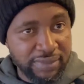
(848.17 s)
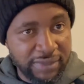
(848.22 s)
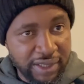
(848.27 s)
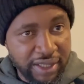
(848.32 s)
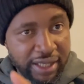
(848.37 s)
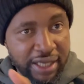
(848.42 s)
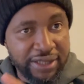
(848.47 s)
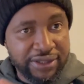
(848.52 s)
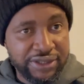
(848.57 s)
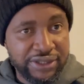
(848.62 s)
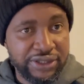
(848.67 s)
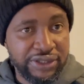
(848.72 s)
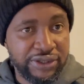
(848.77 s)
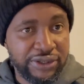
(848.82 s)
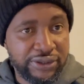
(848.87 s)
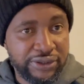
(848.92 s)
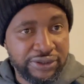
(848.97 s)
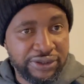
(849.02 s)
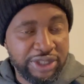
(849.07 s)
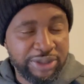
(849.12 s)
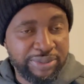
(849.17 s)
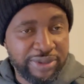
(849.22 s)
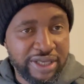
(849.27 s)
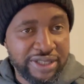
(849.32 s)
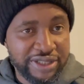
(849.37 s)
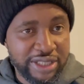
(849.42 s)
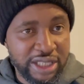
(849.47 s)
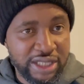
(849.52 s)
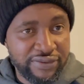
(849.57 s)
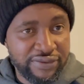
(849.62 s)
get your DBS
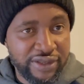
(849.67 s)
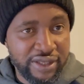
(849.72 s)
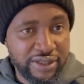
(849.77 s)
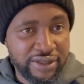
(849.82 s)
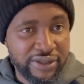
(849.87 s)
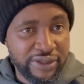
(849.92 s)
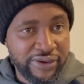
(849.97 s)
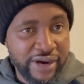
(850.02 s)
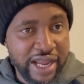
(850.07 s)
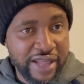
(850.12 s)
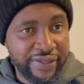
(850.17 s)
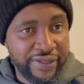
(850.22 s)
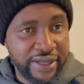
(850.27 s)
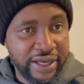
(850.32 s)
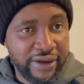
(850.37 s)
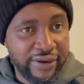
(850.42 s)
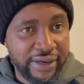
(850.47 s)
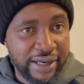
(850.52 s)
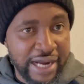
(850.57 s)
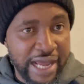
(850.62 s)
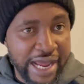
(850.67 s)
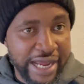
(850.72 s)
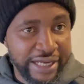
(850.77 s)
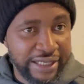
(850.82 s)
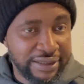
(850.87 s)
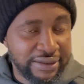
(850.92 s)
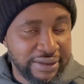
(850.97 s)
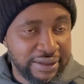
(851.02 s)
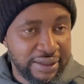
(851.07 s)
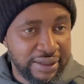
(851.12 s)
certificate right there
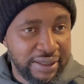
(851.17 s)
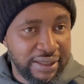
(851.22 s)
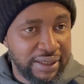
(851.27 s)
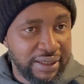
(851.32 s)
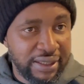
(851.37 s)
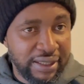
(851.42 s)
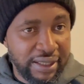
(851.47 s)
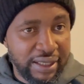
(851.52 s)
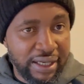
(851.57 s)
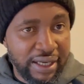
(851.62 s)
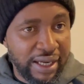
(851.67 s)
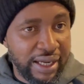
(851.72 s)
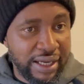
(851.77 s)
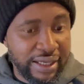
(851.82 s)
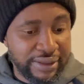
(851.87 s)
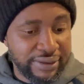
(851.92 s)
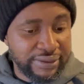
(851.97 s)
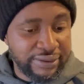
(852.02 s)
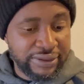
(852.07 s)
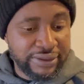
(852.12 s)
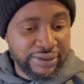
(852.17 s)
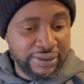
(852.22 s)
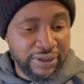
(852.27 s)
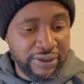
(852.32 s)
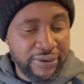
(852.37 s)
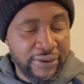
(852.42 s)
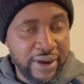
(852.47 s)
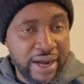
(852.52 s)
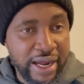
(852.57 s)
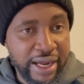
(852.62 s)
online, and they
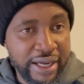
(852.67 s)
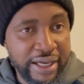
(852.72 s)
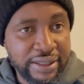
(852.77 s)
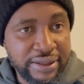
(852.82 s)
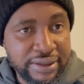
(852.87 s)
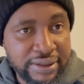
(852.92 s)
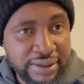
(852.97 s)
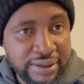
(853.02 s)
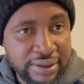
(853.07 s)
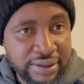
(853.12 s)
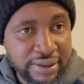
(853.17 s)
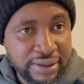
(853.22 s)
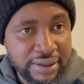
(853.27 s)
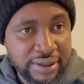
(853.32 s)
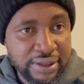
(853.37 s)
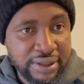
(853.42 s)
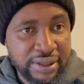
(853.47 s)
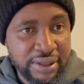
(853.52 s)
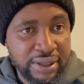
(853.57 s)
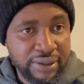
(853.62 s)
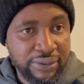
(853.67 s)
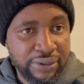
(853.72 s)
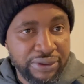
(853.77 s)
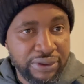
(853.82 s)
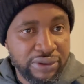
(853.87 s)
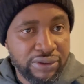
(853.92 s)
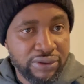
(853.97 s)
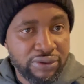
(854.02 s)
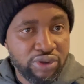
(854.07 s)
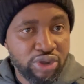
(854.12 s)
go ahead with
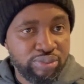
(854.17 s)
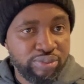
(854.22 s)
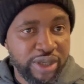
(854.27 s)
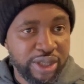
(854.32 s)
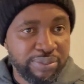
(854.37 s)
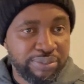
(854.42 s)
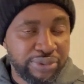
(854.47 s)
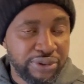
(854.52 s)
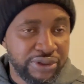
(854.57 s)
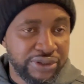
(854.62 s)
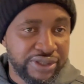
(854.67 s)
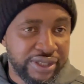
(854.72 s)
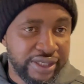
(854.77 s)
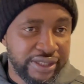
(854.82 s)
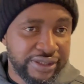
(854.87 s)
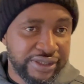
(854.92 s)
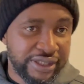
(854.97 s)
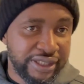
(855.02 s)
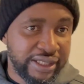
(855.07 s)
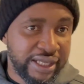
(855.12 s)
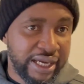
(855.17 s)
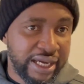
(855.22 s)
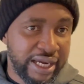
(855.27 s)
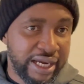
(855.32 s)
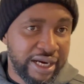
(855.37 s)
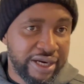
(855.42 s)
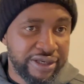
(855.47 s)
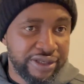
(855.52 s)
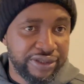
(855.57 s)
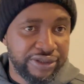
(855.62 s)
the recruitment process, either
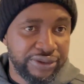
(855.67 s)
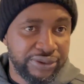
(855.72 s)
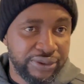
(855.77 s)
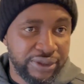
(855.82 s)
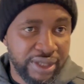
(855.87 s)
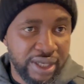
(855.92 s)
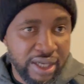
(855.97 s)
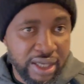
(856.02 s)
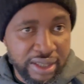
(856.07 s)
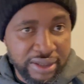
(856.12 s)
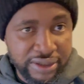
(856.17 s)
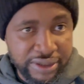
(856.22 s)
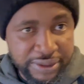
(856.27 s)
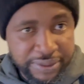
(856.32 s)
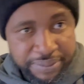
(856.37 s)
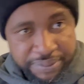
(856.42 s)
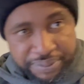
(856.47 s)
hiring you or not.